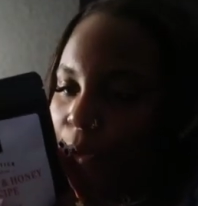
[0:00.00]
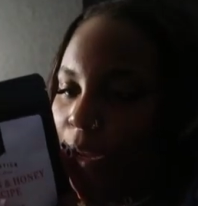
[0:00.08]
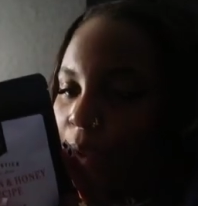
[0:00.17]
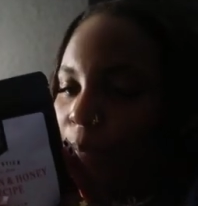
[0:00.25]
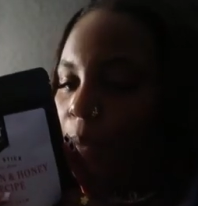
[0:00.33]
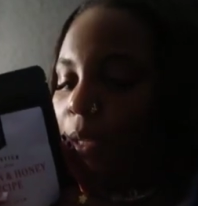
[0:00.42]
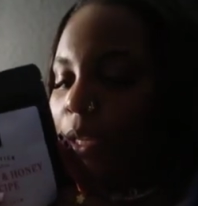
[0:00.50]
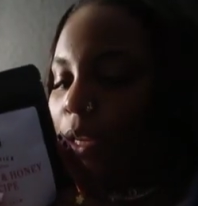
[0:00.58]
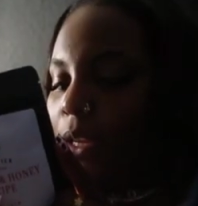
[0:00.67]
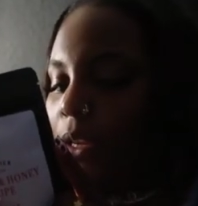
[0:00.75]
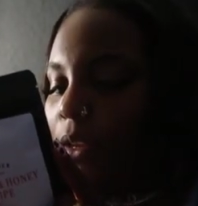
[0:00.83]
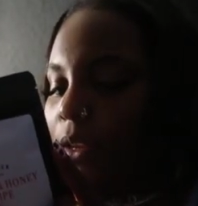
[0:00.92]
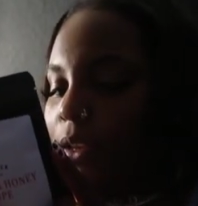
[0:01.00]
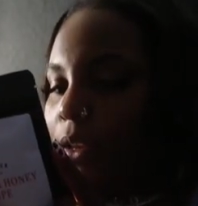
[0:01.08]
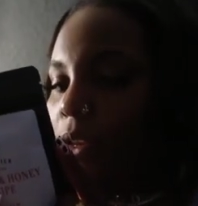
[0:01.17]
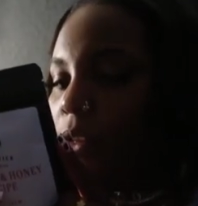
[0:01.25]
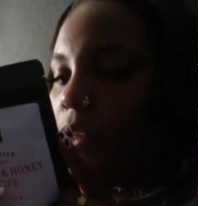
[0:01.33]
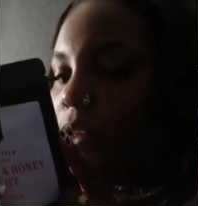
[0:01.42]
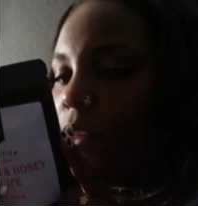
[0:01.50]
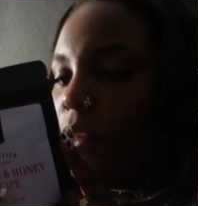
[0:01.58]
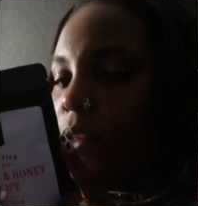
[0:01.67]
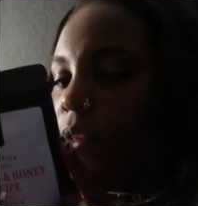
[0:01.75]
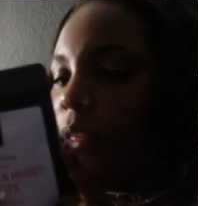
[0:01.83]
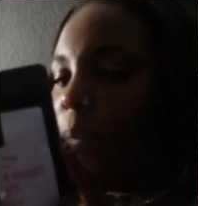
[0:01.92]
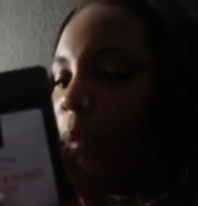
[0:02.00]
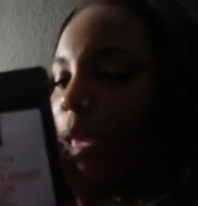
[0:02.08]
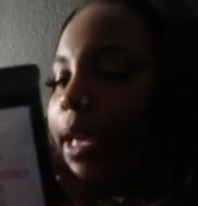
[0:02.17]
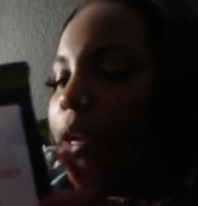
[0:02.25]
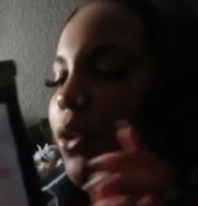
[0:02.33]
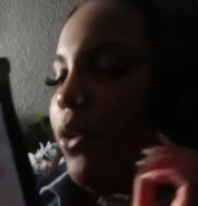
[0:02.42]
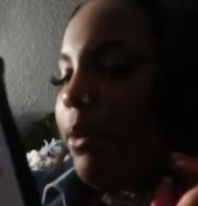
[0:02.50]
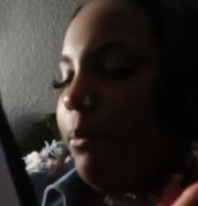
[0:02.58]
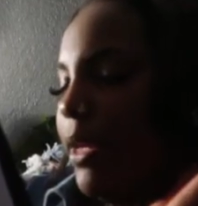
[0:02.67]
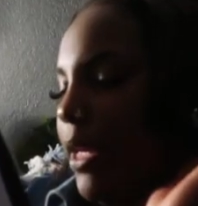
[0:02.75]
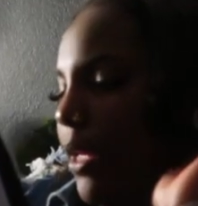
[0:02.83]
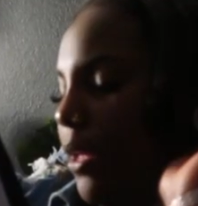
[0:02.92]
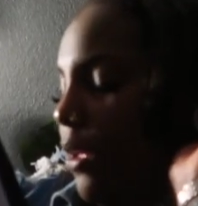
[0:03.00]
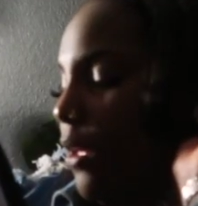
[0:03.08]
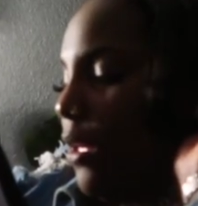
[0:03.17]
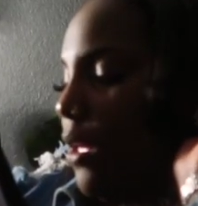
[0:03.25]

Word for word: what company? The Pet Gourmet